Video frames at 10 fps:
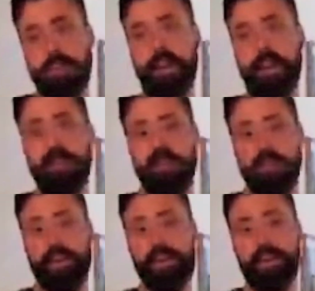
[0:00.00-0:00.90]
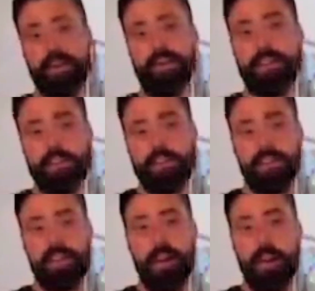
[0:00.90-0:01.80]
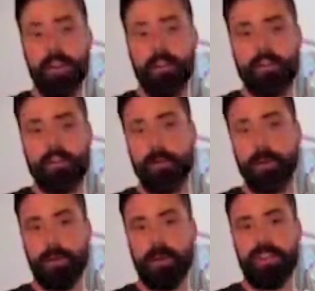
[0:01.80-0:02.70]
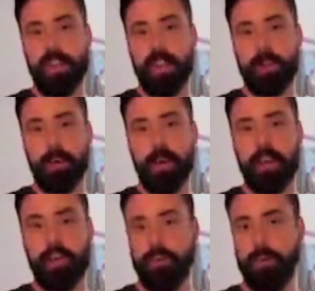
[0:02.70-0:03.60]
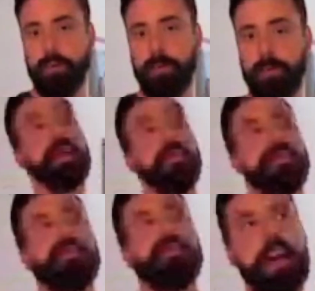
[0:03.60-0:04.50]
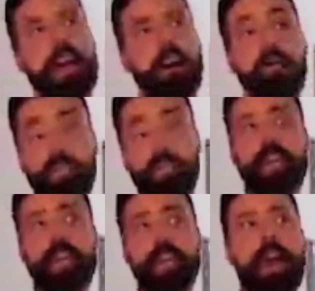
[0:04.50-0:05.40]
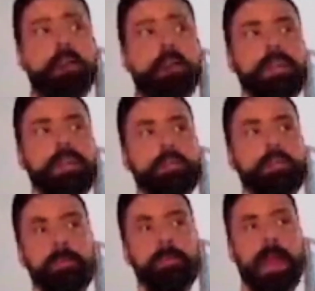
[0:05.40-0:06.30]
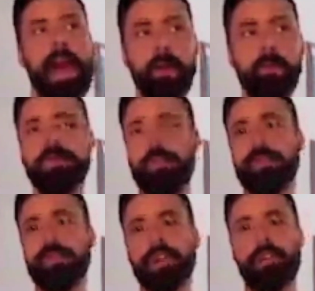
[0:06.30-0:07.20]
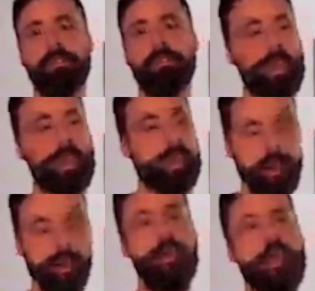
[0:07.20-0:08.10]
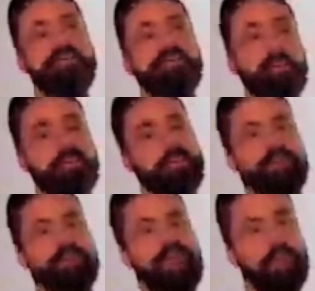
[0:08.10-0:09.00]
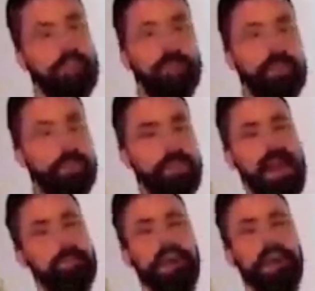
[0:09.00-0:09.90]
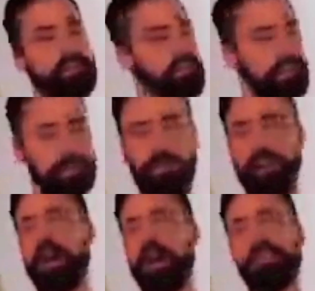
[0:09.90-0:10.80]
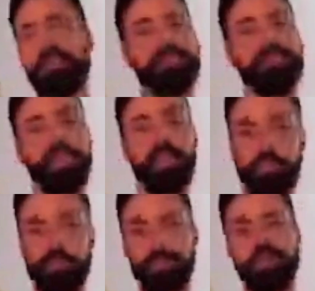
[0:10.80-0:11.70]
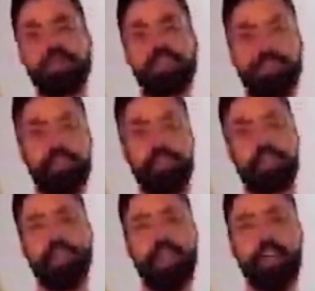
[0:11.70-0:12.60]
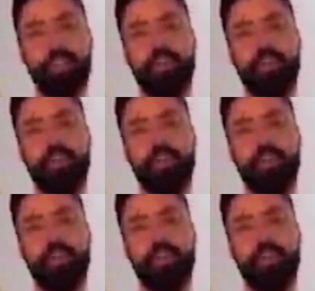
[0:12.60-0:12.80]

got the judges and the audience to appreciate what I do. If I were to do it over again, I would absolutely make no efforts to fit into a drag box and just 100% strictly stick